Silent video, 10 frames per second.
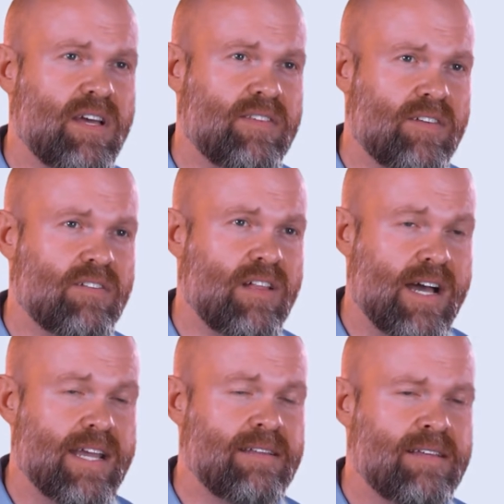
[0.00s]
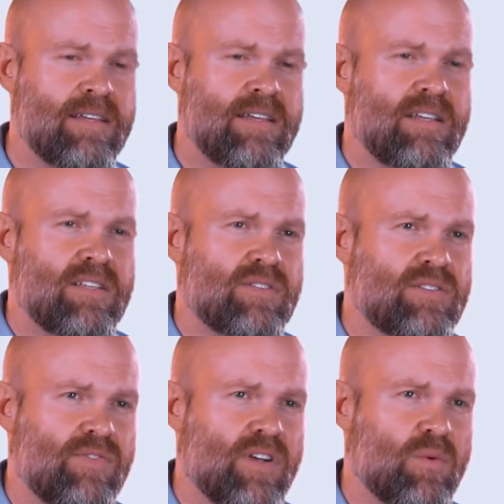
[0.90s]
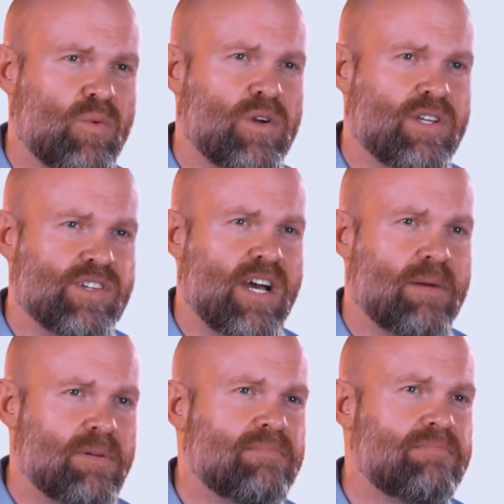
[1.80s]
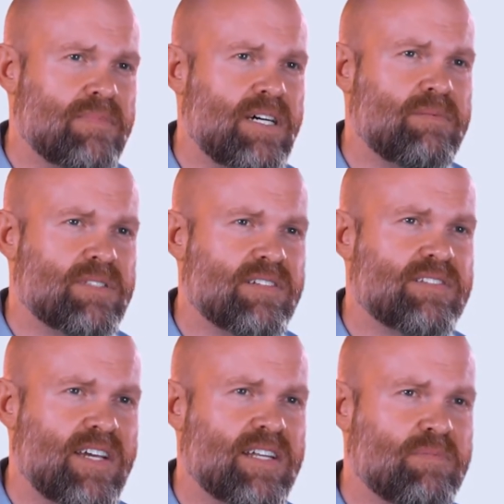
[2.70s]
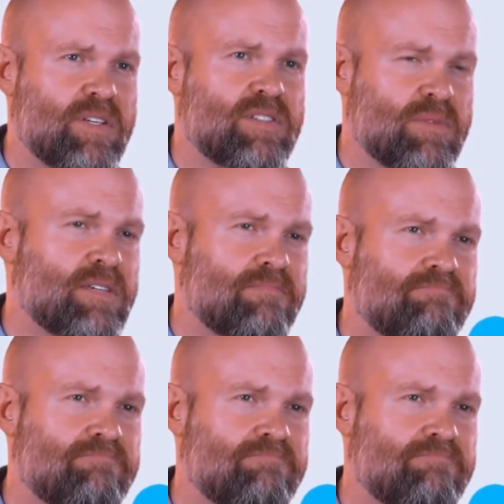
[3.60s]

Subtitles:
on the other line. So it's a very rewarding job. It's an exciting place to be.